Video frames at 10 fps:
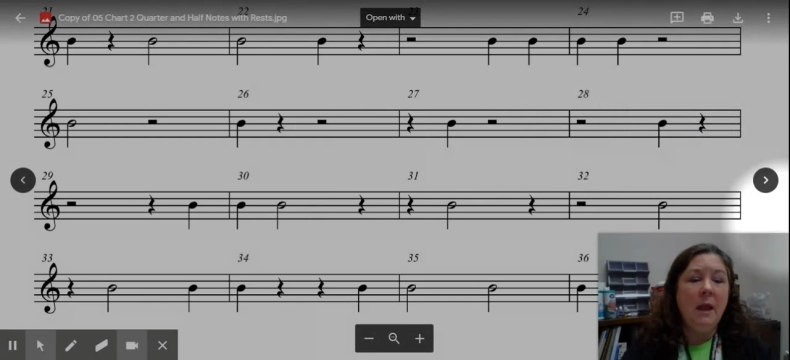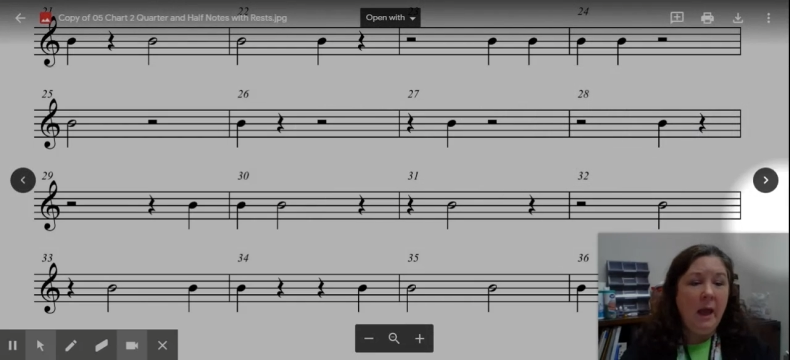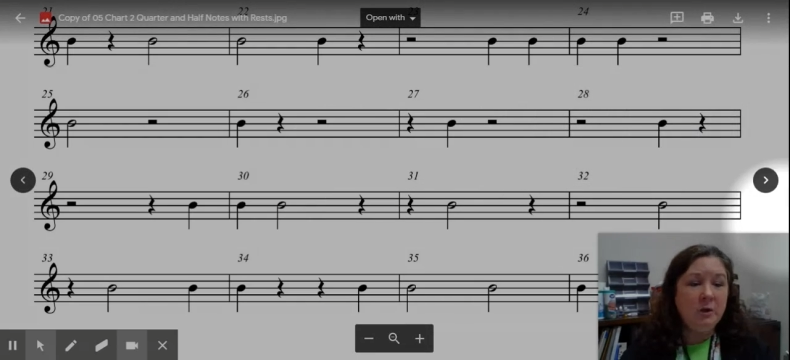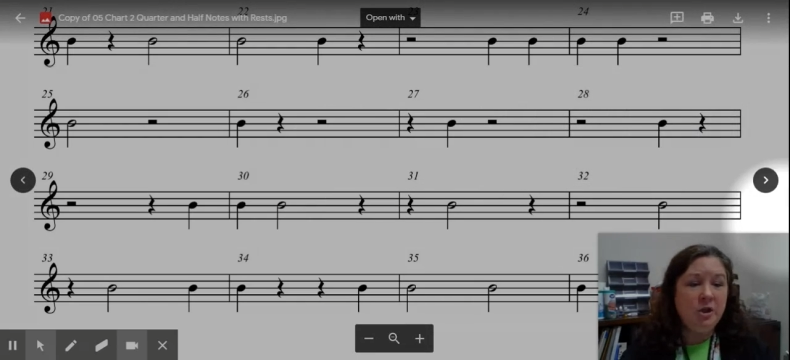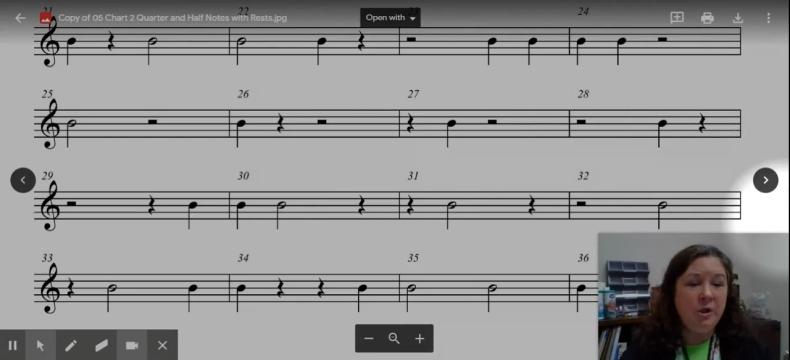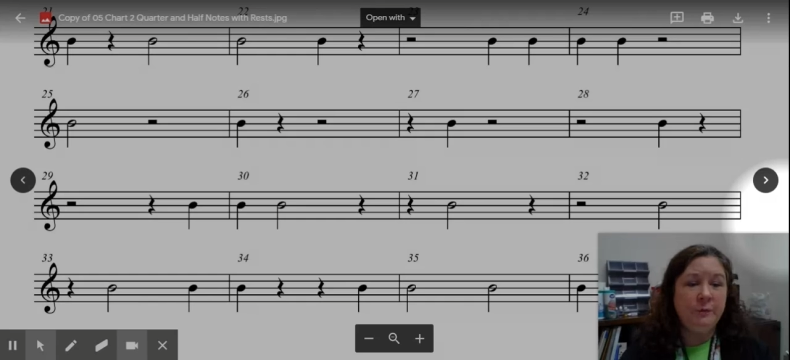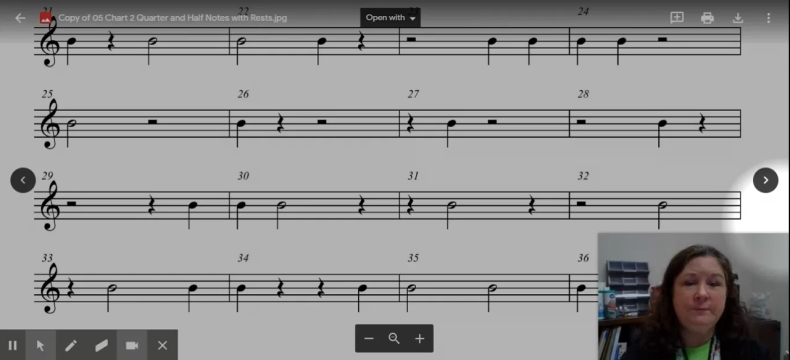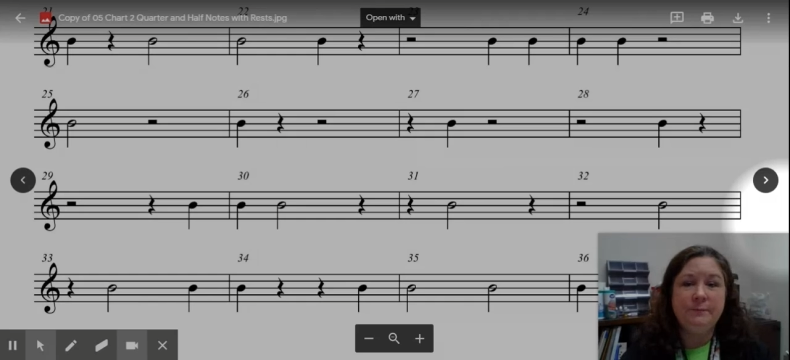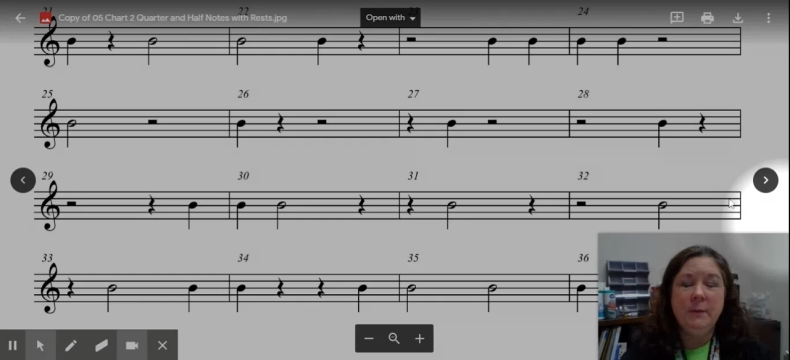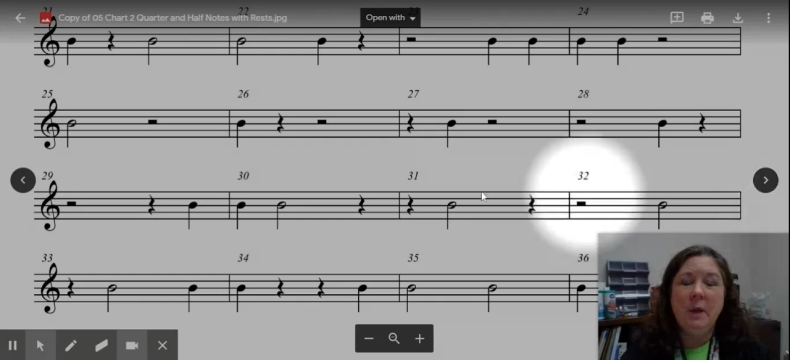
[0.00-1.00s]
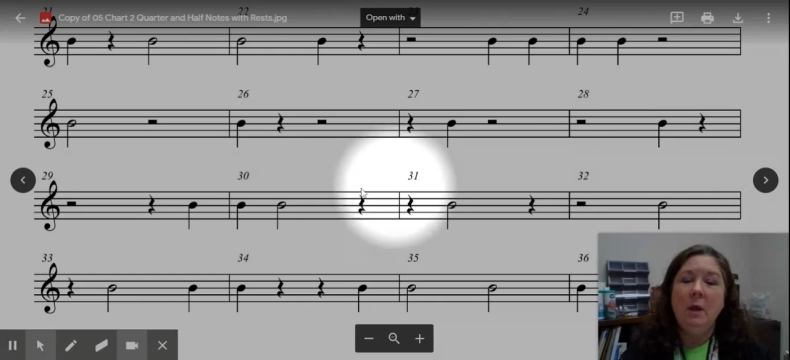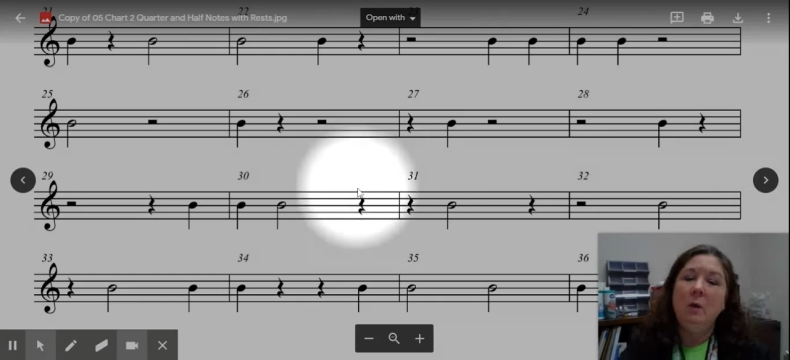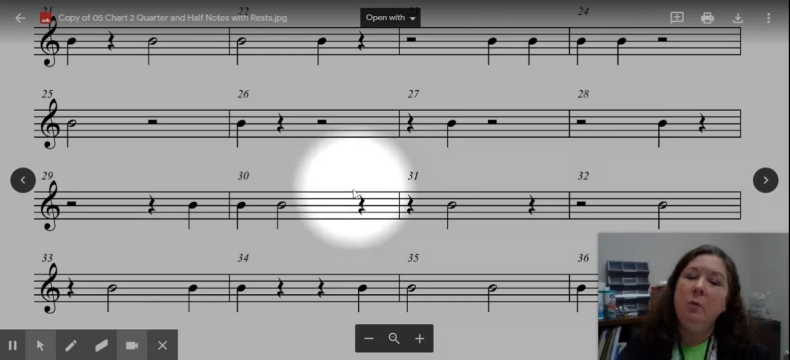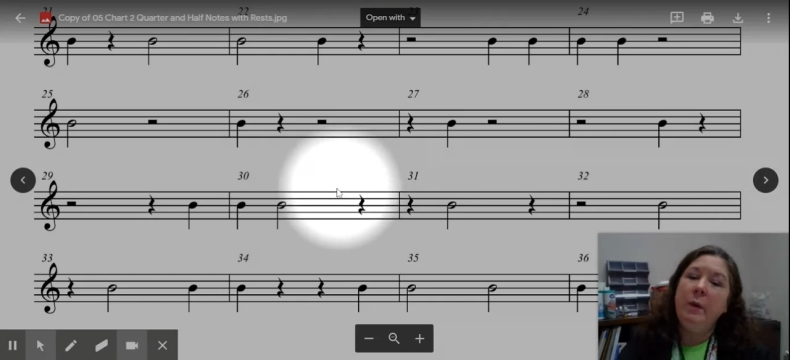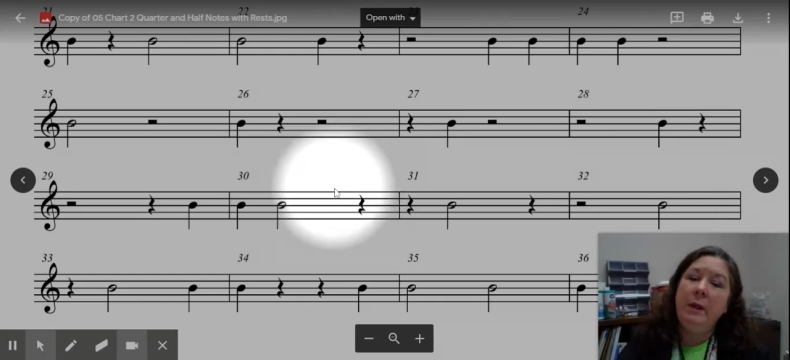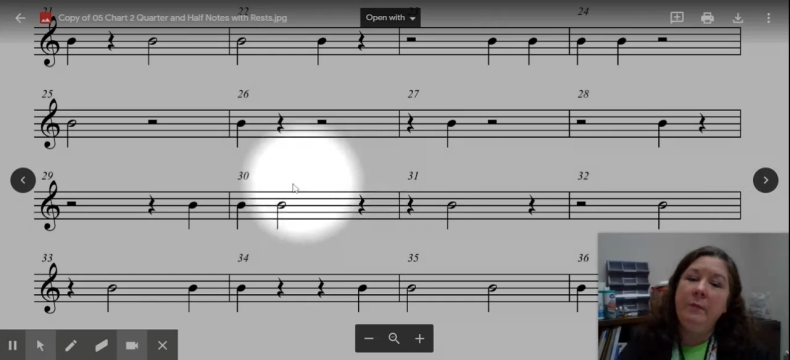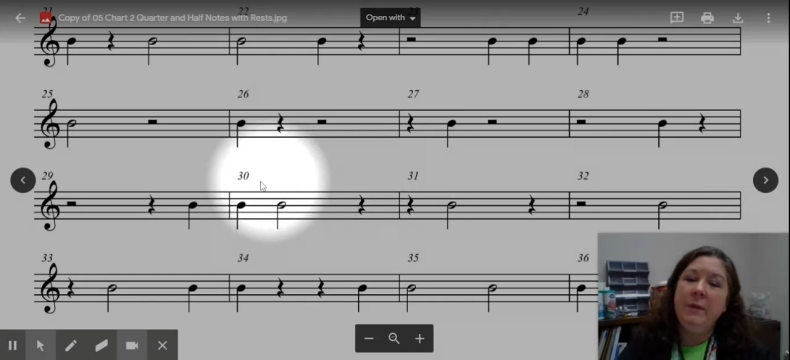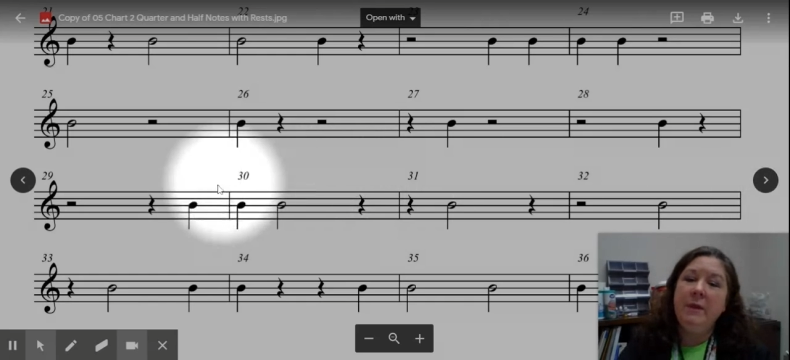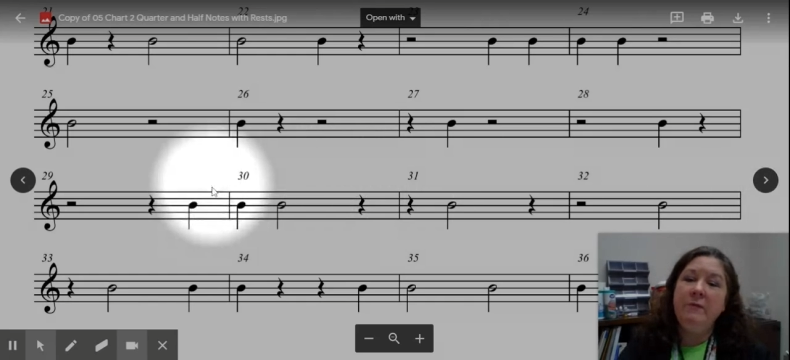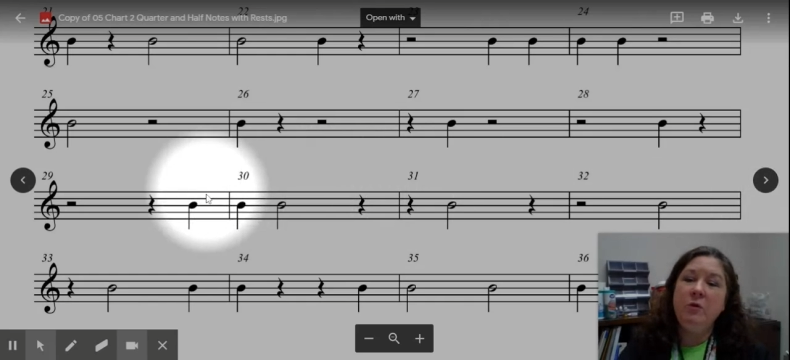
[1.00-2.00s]
How'd you do? Well,
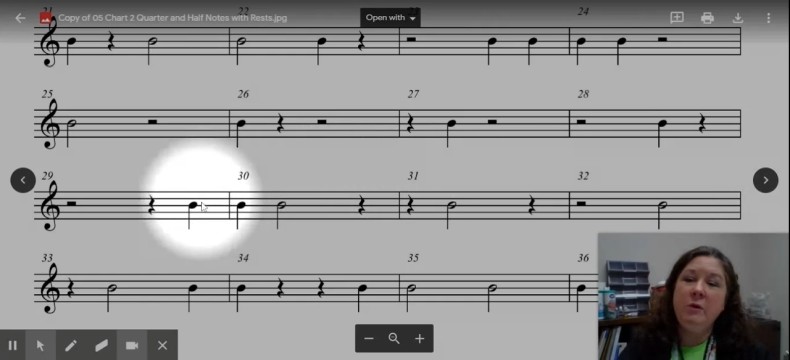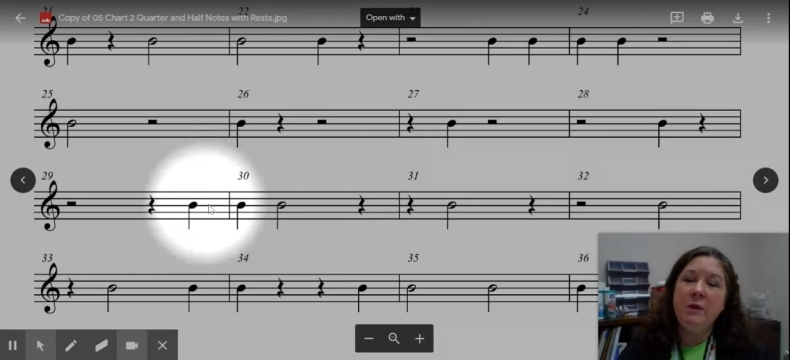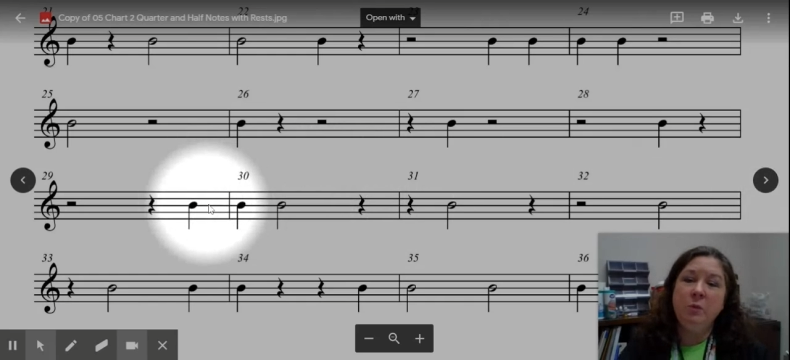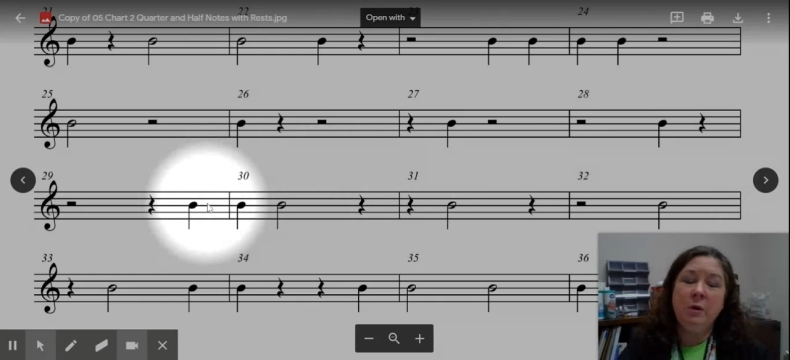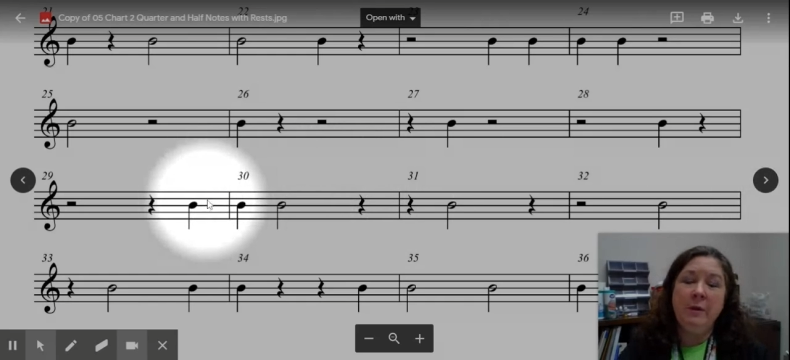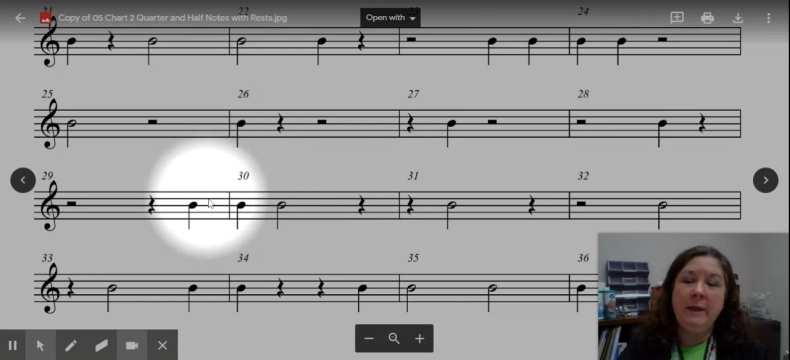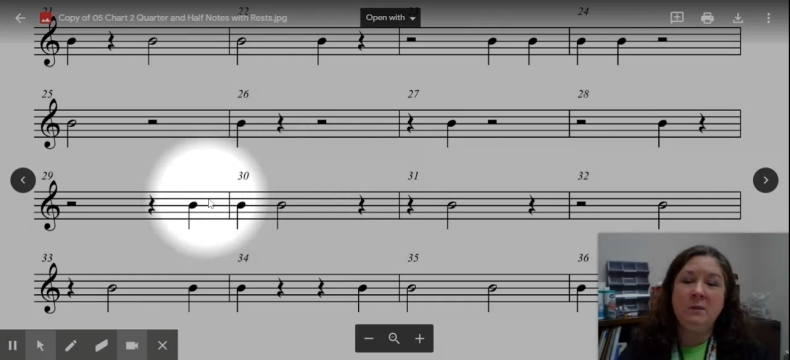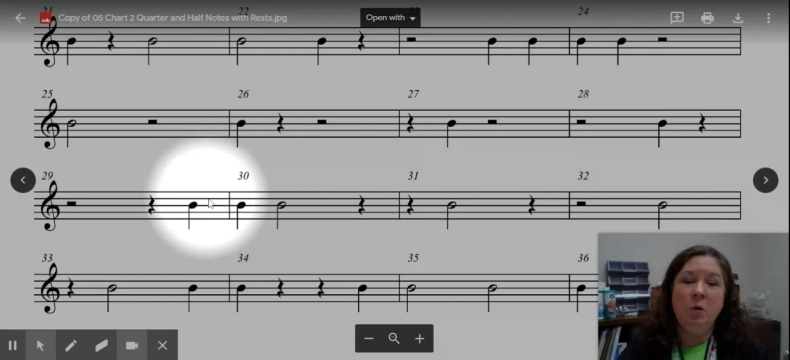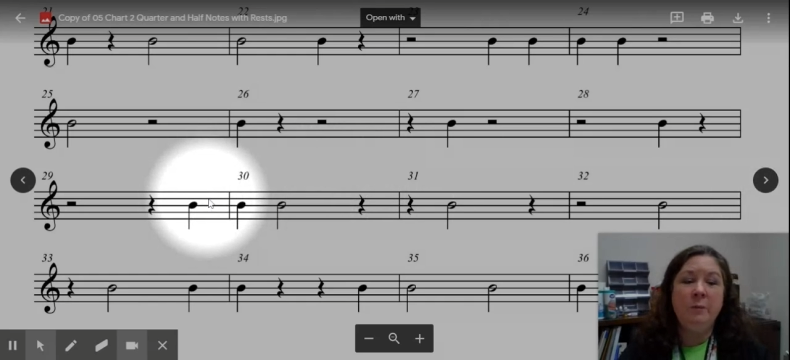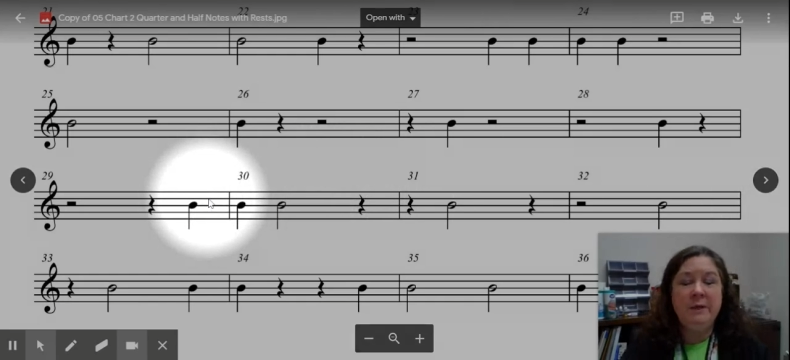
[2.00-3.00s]
if you need to work on that some more,